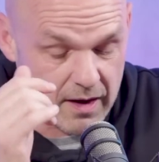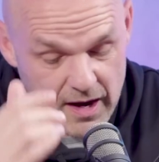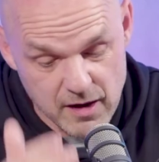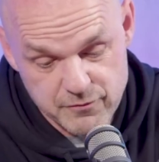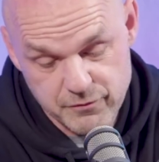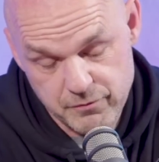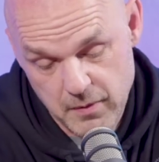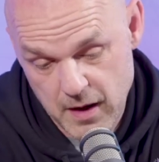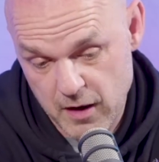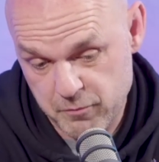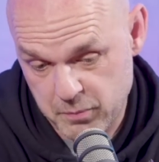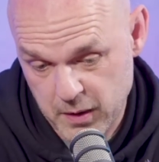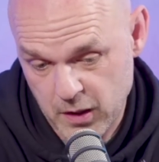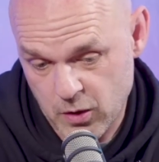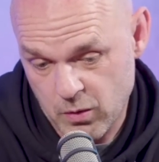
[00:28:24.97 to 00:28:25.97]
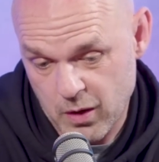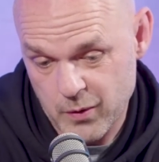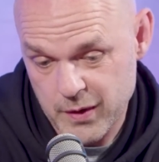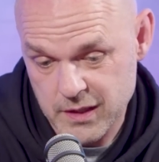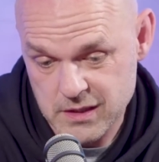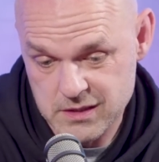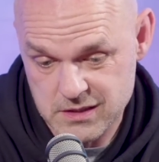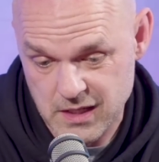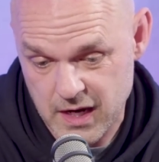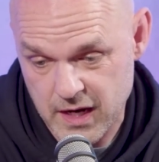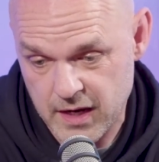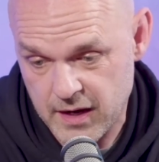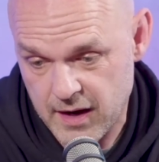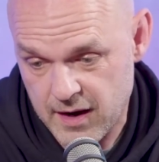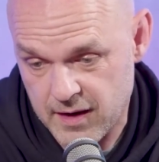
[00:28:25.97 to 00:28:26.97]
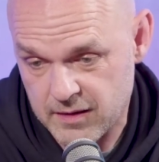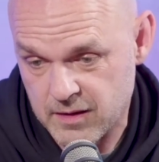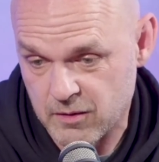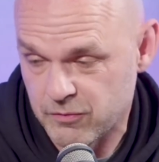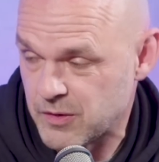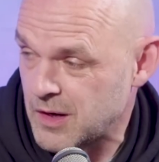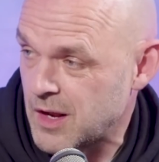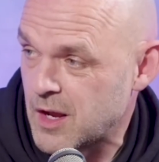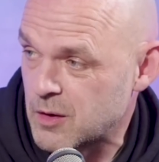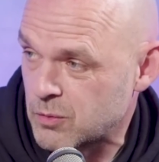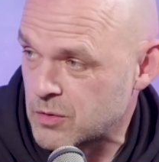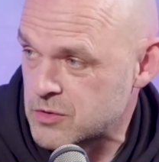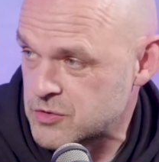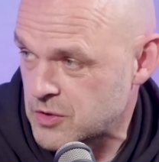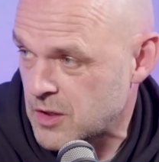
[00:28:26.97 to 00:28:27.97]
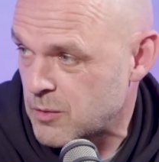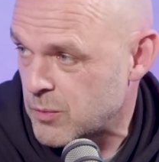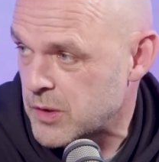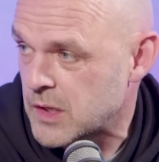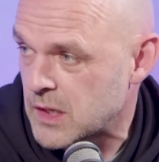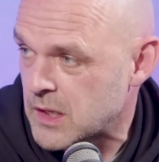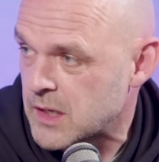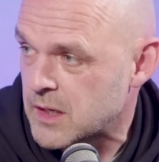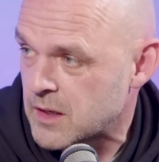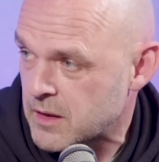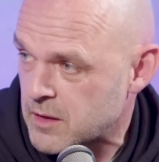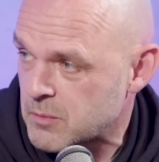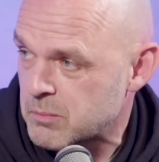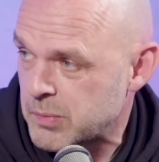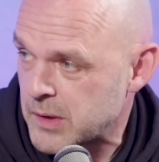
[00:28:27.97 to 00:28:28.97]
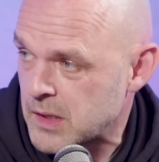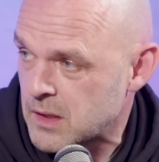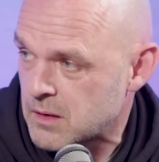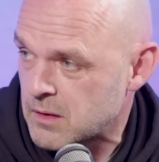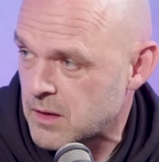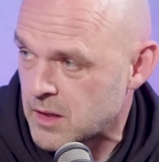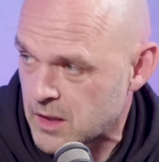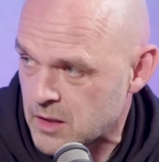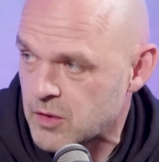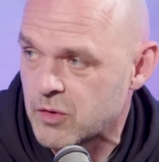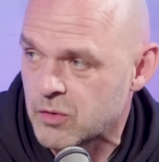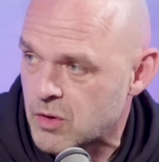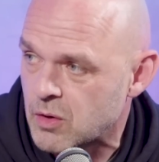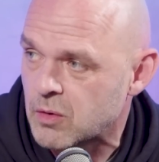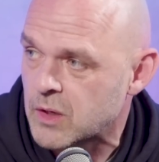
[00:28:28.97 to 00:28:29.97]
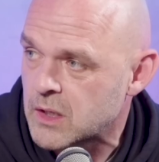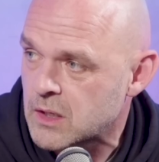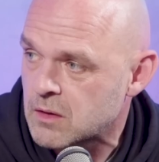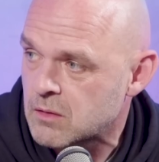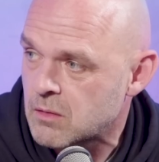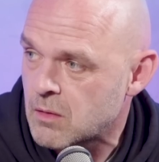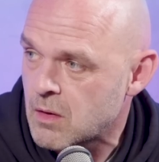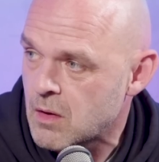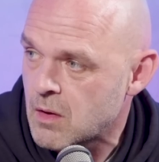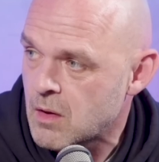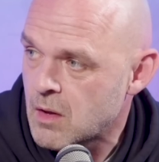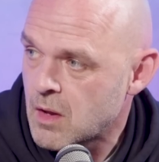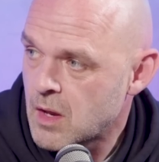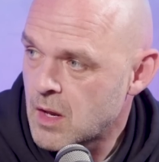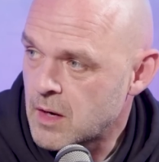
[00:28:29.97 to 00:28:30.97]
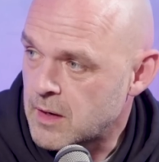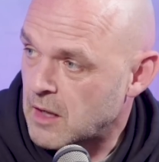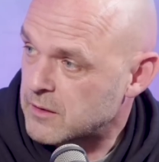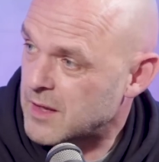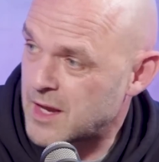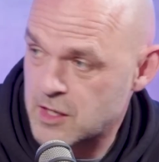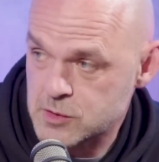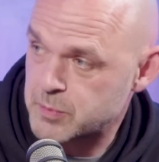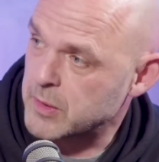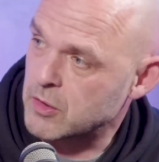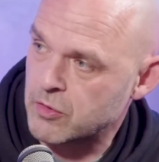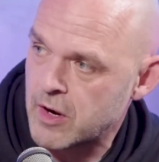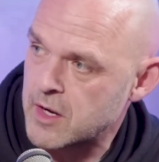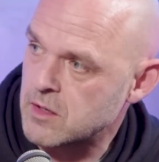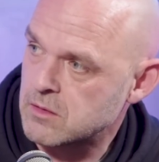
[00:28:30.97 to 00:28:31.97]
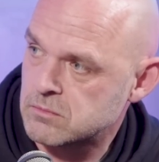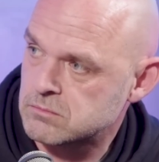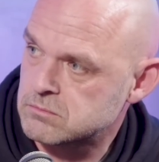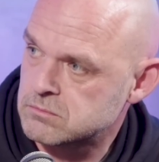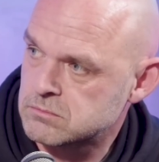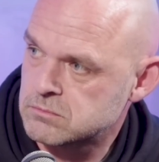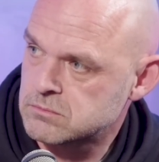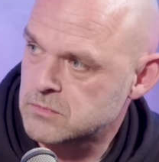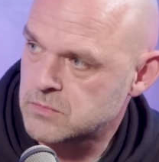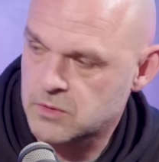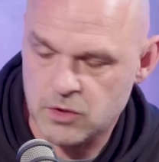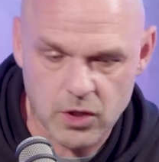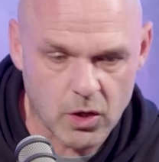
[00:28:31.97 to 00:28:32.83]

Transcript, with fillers: I've I've been quoted as saying that I think if United want to try and win the league and compete, they need a new goalie. Correct. Now De Gea's been great mm-hmm.